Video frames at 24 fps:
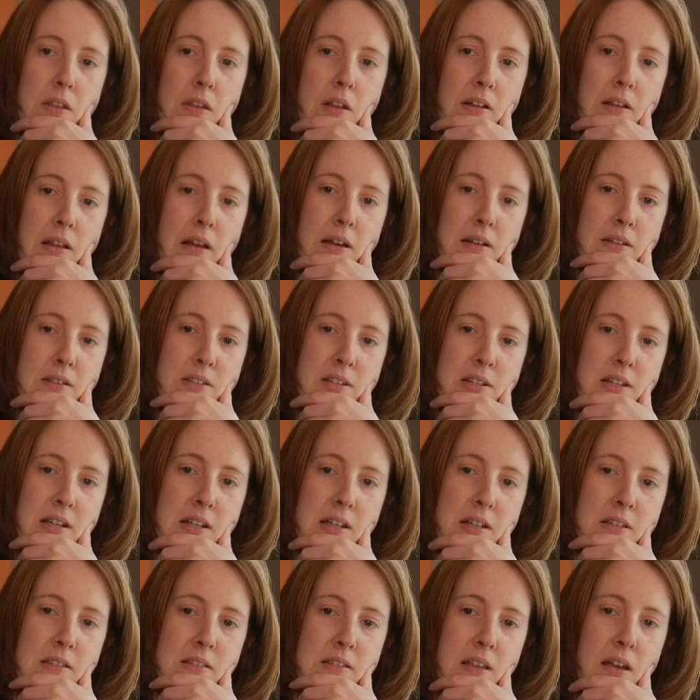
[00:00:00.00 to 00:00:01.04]

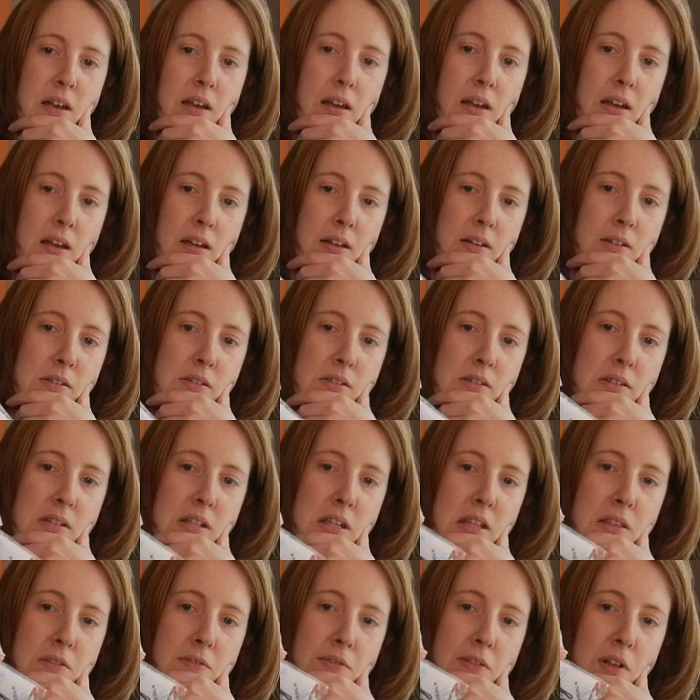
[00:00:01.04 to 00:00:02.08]
elastics, and
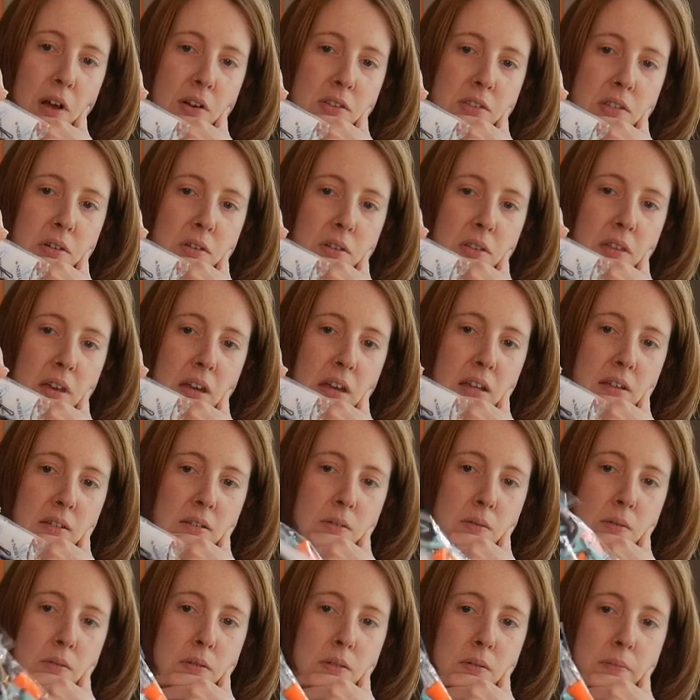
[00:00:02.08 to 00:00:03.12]
teeth flosser
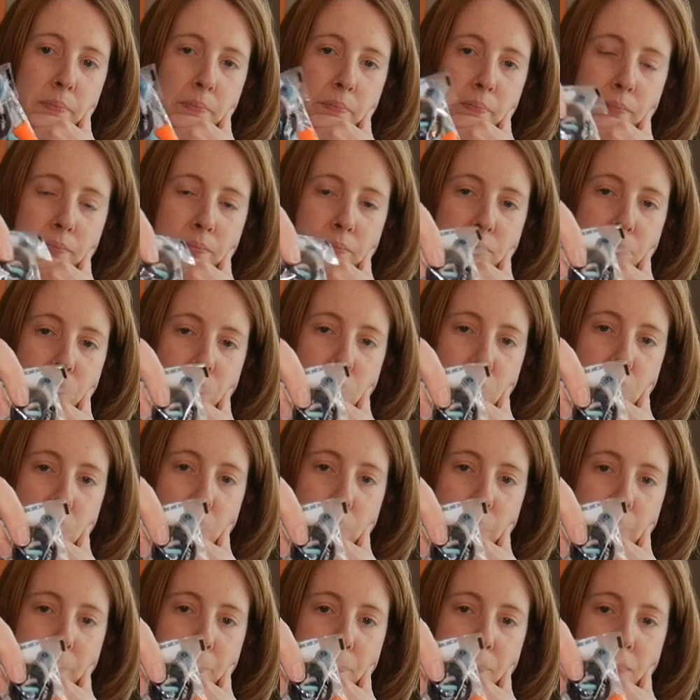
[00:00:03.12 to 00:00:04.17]
things.
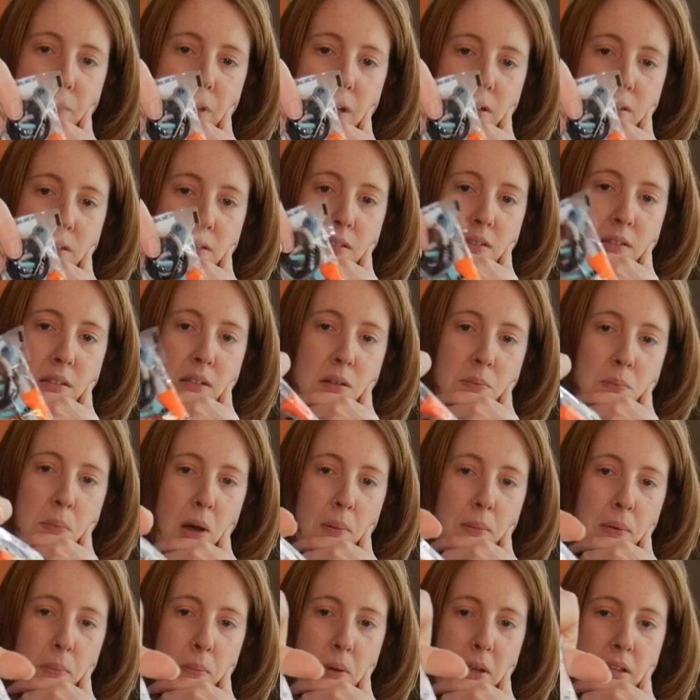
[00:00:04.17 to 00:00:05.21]
So and
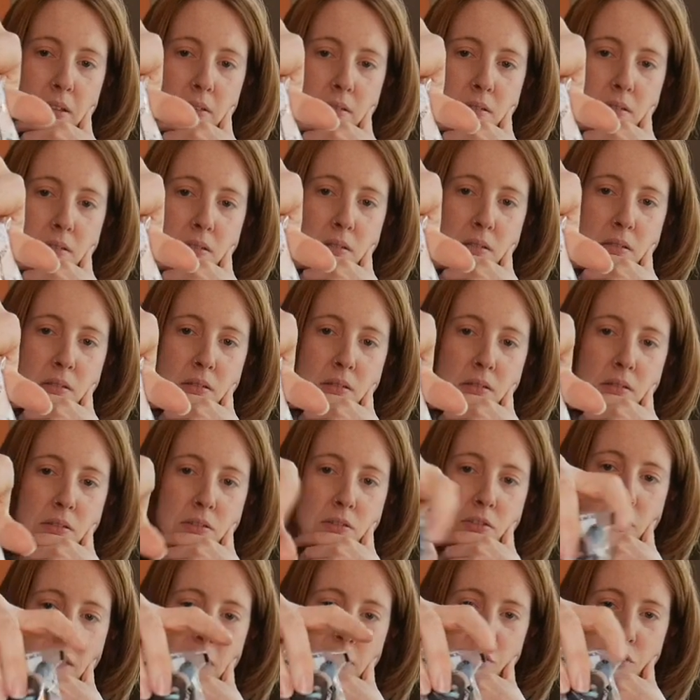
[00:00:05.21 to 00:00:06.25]
bobby pins.
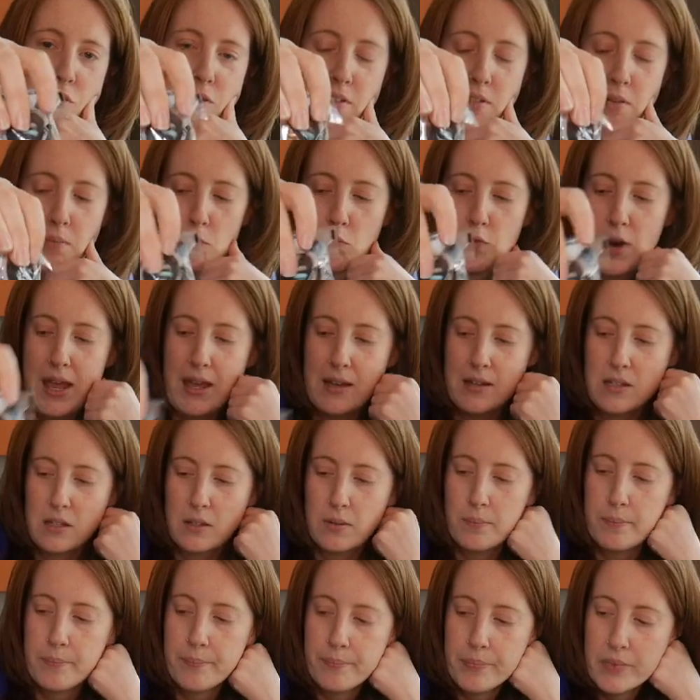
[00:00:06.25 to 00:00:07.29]
So that's just some
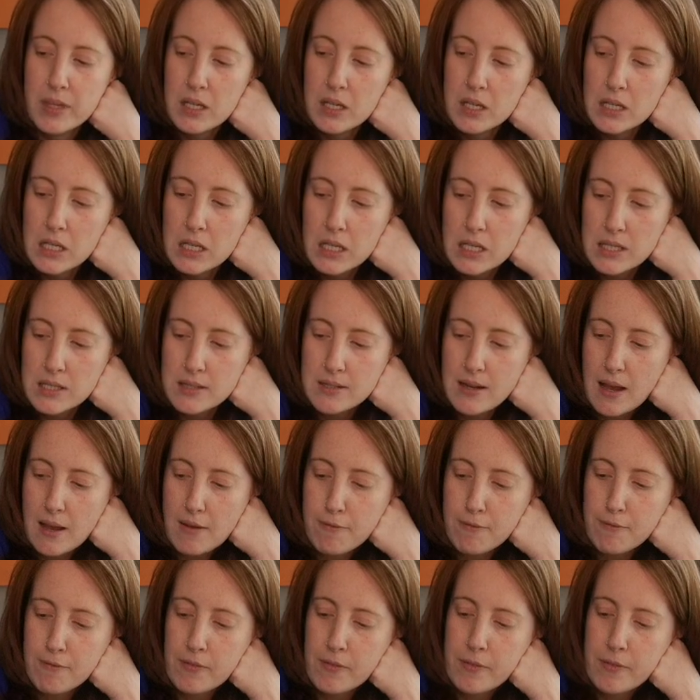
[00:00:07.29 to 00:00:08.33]
random stuff.